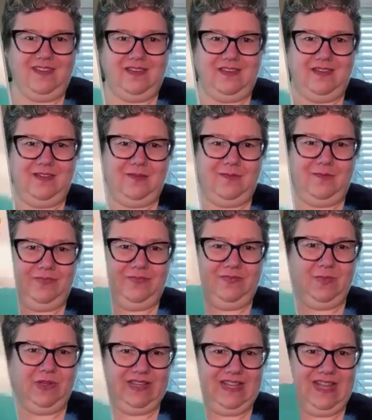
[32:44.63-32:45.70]

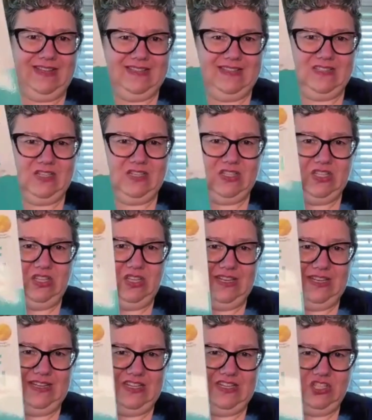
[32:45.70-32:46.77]
But that is the
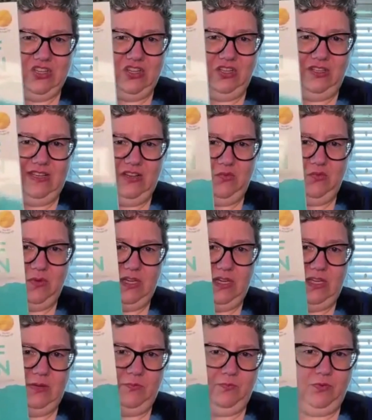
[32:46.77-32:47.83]
second edition
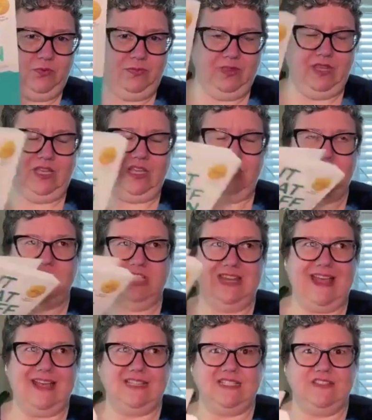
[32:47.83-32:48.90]
that we
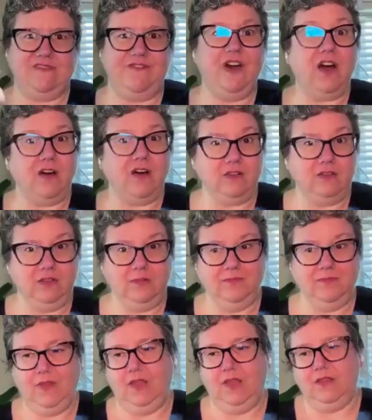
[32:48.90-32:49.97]
published last
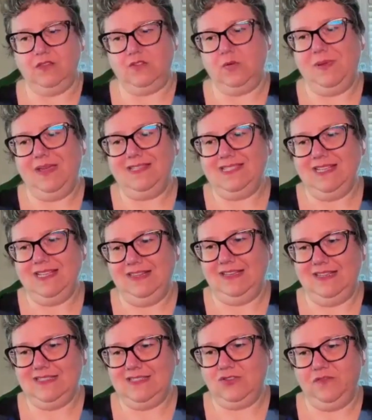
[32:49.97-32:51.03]
fall. So
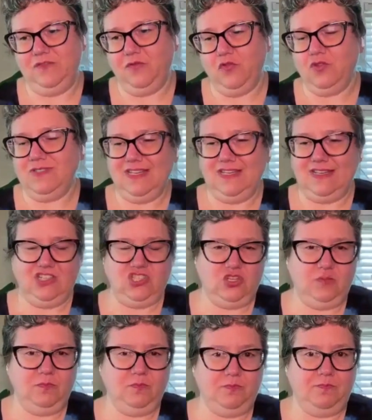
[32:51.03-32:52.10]
basically, it's the first
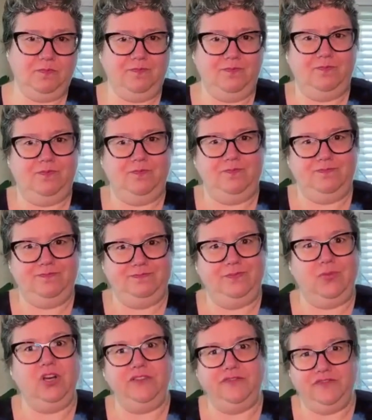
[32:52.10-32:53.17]
edition
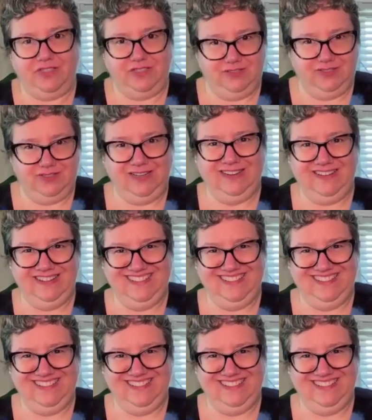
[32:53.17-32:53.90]
buffed.